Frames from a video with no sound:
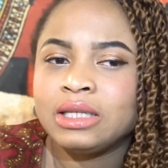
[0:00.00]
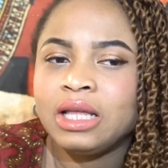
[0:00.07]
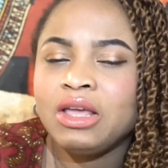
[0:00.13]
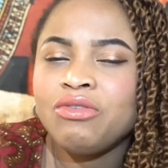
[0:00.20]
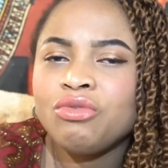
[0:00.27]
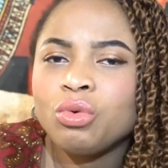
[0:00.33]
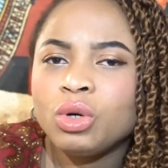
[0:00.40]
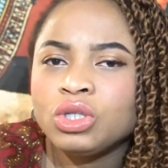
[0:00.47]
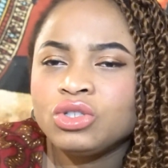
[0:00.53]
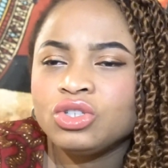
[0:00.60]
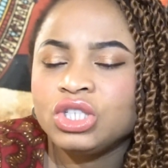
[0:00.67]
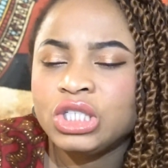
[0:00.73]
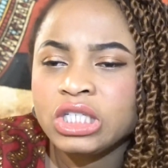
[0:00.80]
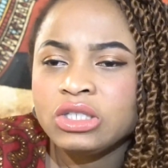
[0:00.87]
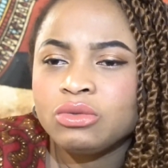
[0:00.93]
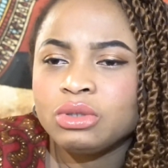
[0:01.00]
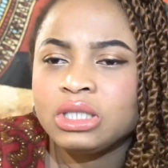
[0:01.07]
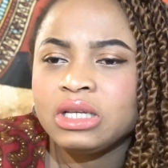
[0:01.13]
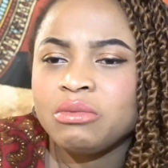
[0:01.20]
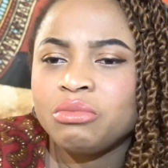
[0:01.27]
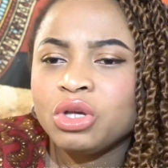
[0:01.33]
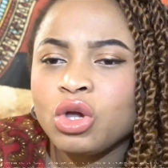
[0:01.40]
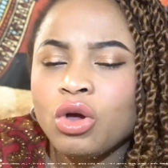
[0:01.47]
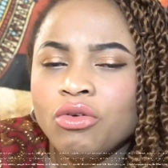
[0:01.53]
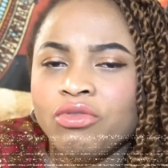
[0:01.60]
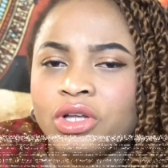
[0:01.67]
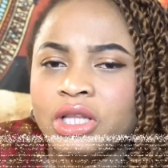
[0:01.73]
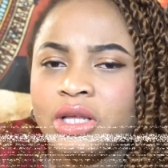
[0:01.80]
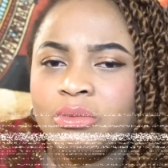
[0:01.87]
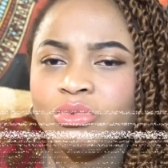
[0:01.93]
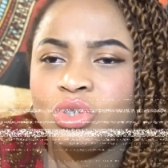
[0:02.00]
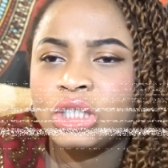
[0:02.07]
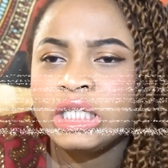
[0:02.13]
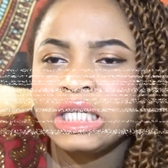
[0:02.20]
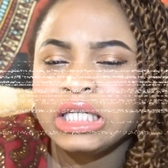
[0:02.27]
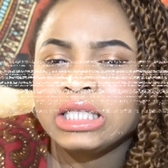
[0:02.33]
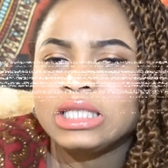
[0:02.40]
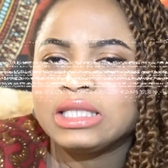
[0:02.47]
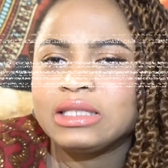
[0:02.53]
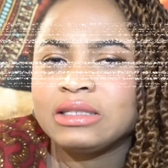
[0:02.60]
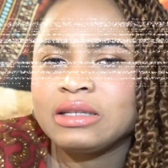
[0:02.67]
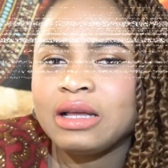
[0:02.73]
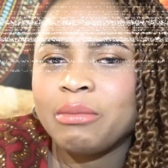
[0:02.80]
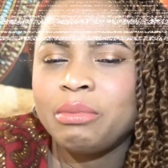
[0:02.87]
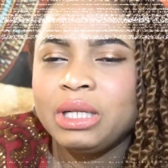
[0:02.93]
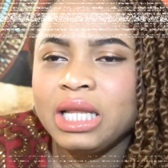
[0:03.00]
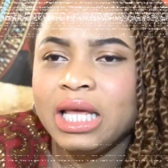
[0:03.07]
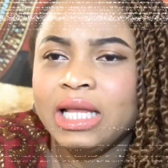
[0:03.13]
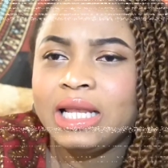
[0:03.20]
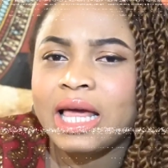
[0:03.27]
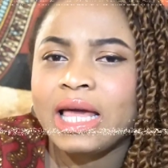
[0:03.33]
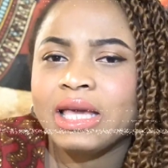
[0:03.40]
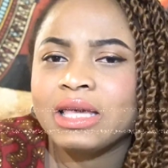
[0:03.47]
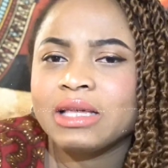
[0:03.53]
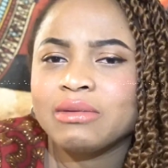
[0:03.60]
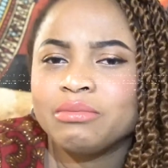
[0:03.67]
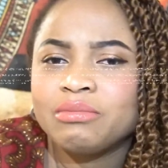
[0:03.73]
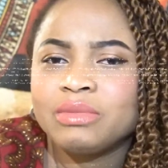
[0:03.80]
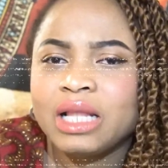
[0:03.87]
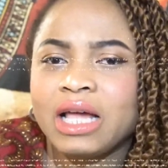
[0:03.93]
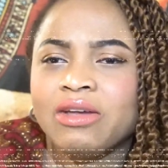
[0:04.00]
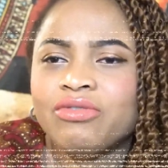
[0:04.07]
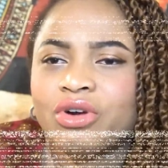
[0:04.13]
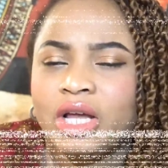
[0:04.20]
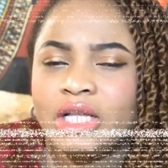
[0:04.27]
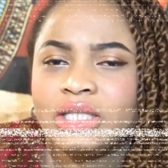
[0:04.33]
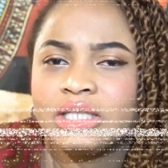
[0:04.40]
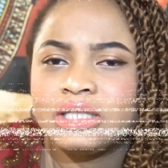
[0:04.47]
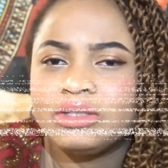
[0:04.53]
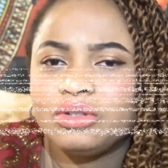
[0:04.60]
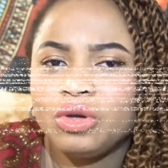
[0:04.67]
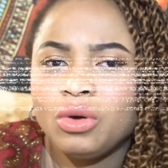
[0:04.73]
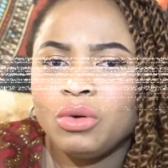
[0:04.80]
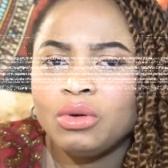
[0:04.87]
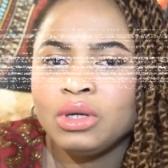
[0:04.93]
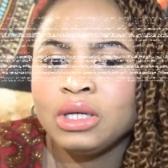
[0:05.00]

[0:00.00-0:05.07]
If you want to gist with him, be comfortable, gist. Play like friends, you know.